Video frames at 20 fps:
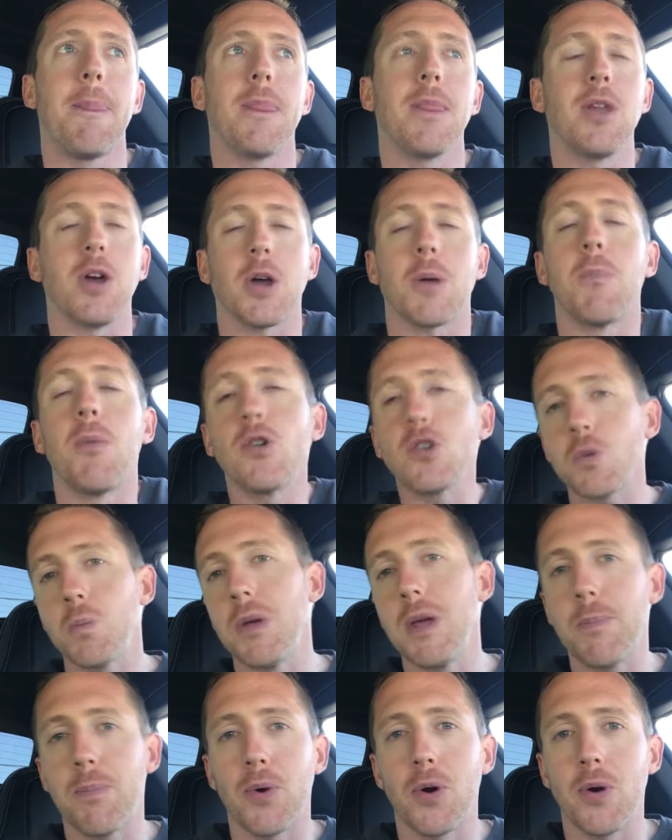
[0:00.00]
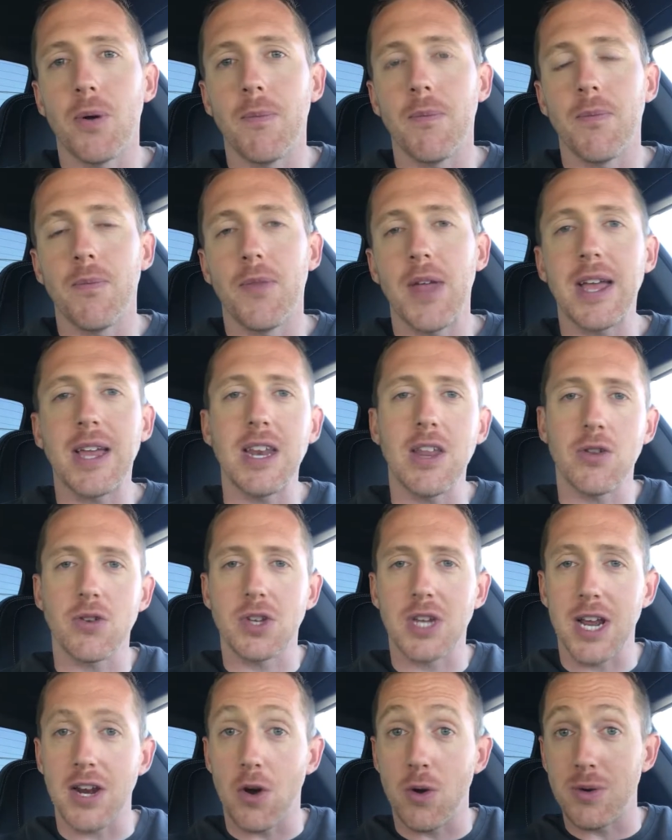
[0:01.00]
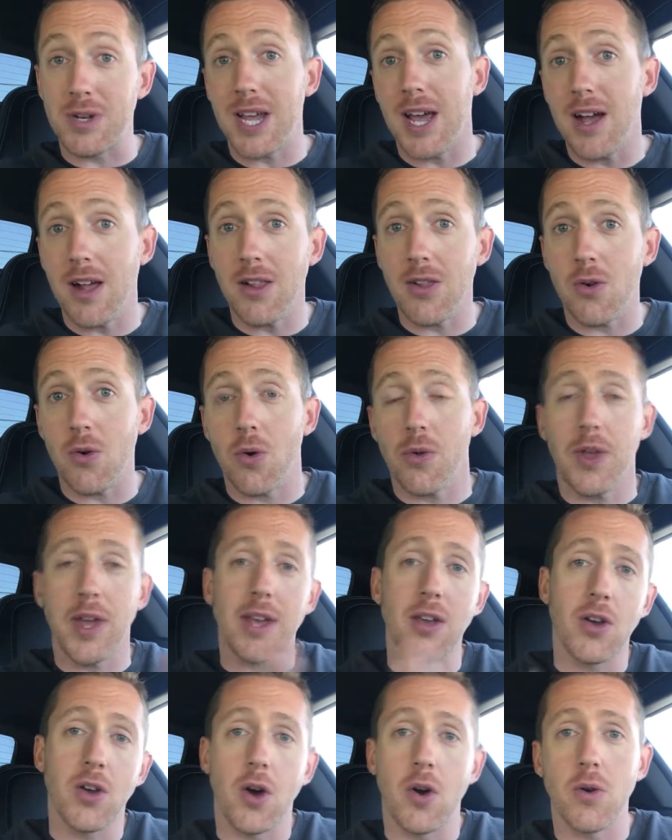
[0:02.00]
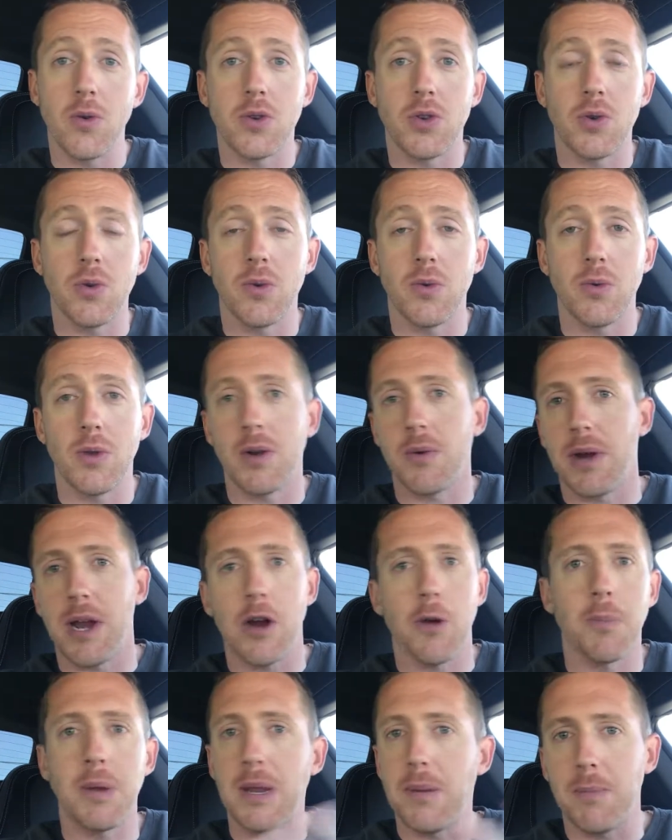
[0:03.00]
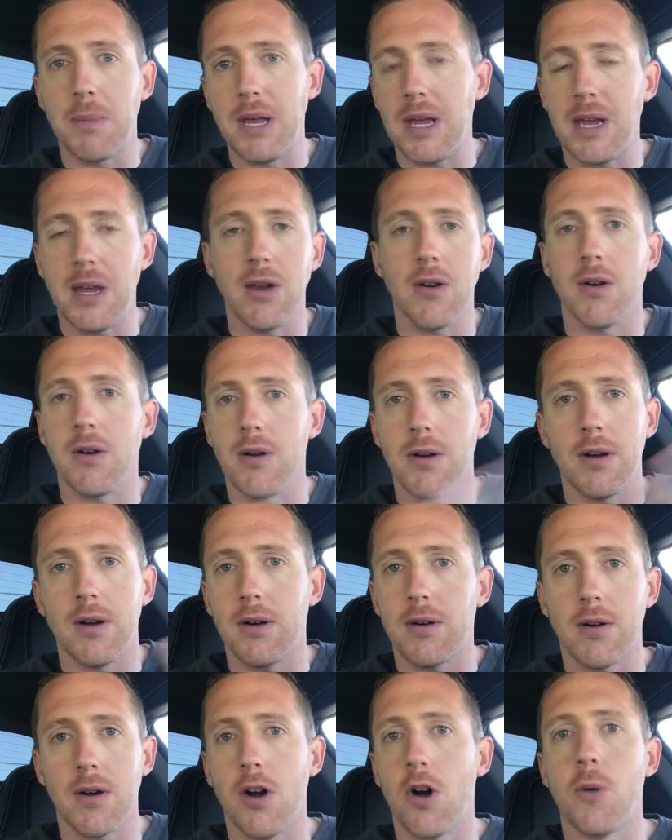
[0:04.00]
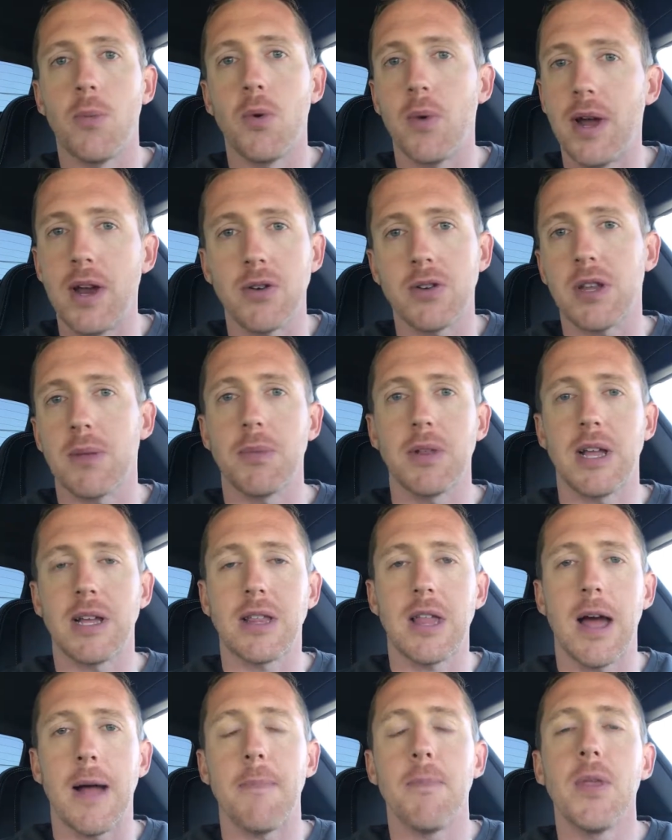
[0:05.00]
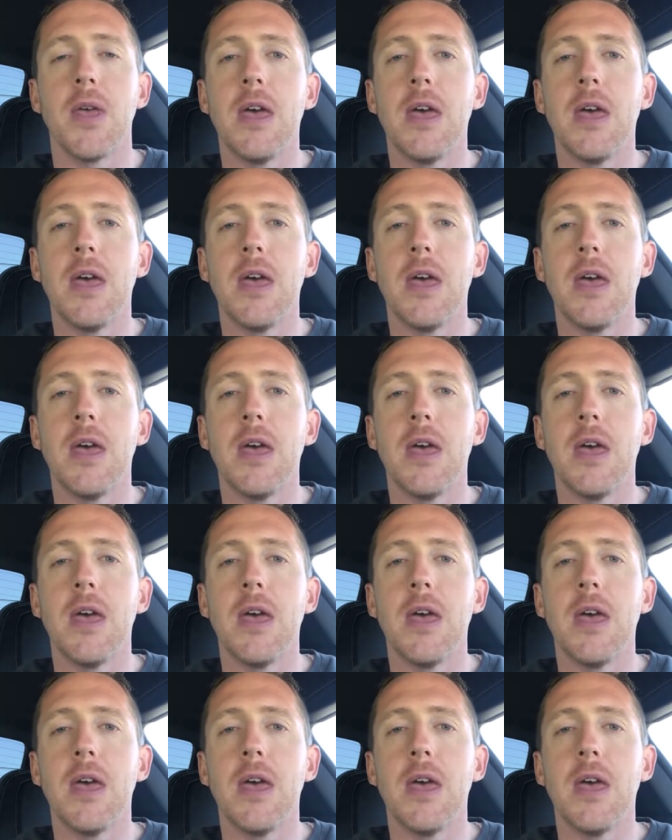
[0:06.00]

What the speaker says: Look, most people, they can either stay at a hotel or they can go to an Airbnb or a HomeAway or something like that.